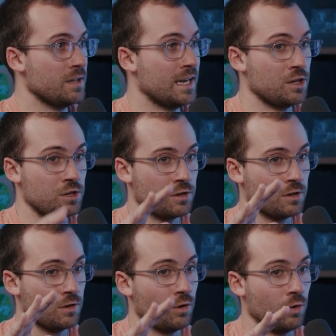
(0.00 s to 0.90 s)
and like
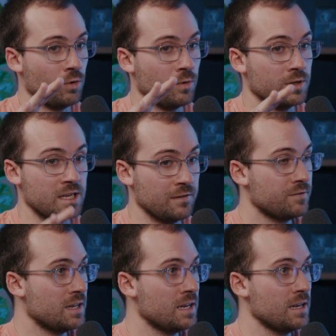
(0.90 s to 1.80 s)
your whole
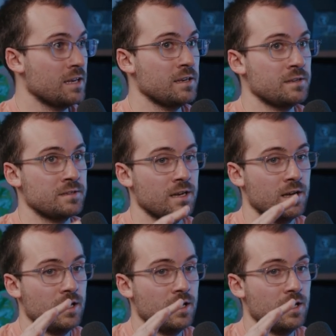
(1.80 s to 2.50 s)
gifting is,